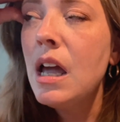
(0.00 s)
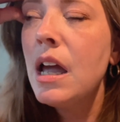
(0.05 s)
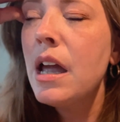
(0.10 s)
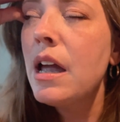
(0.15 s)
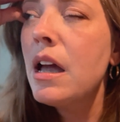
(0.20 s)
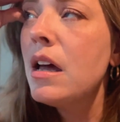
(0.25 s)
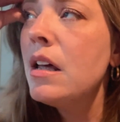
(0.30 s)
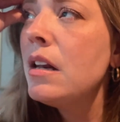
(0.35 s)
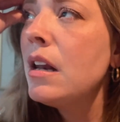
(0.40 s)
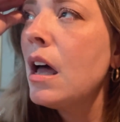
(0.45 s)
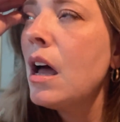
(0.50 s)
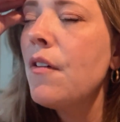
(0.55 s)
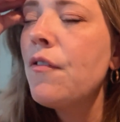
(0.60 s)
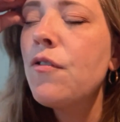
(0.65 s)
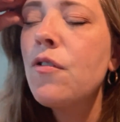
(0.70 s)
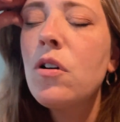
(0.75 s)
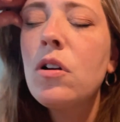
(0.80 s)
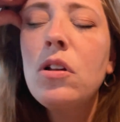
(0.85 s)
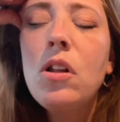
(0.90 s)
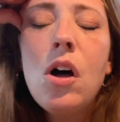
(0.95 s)
And
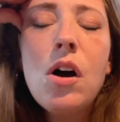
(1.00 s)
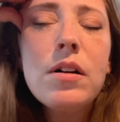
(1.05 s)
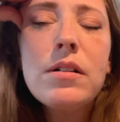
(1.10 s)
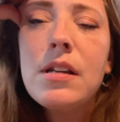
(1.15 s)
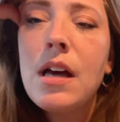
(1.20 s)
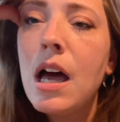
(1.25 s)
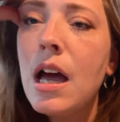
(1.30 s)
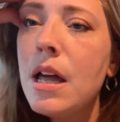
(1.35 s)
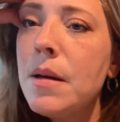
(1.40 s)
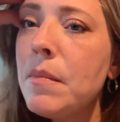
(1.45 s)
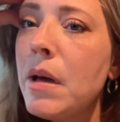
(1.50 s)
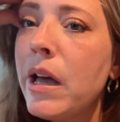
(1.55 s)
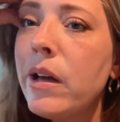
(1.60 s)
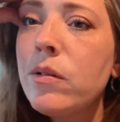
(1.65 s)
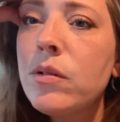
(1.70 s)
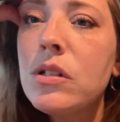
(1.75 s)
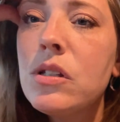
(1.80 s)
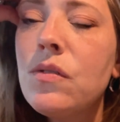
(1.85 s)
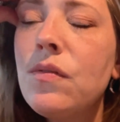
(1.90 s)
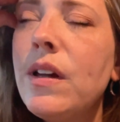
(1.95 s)
for a long time, I
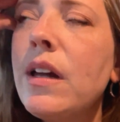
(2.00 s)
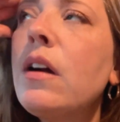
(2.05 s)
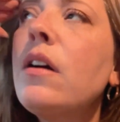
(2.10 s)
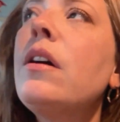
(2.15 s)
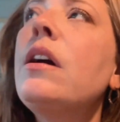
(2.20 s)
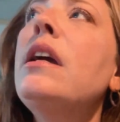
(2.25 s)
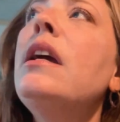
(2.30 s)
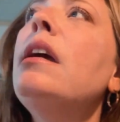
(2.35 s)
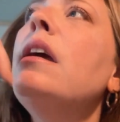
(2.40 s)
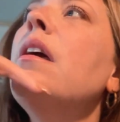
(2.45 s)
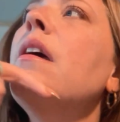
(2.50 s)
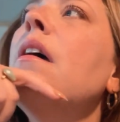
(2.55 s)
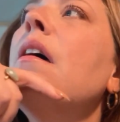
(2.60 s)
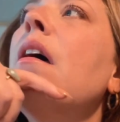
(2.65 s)
was very